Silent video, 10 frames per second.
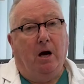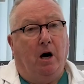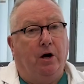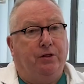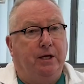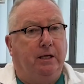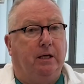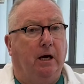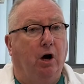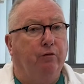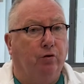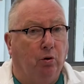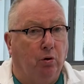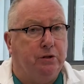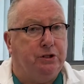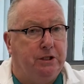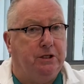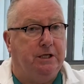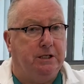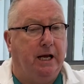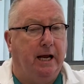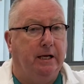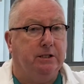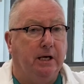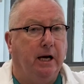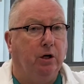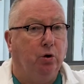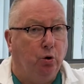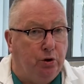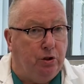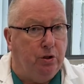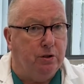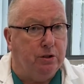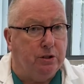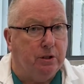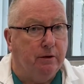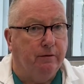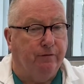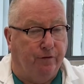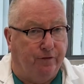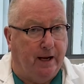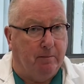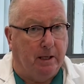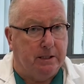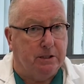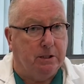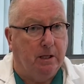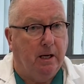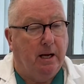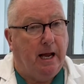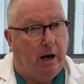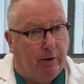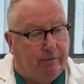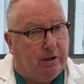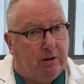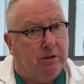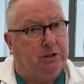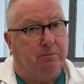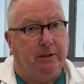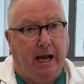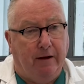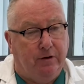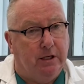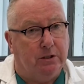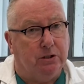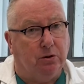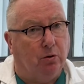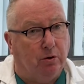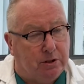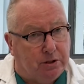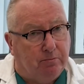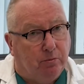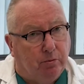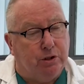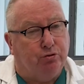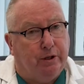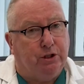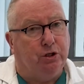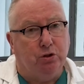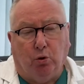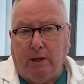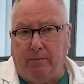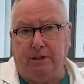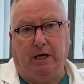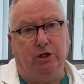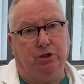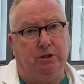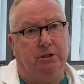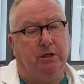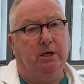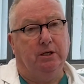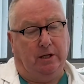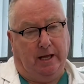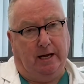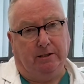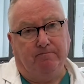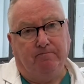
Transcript: I think overall CT scans are good news for families. However, there are some caveats or some restrictions or limitations to that.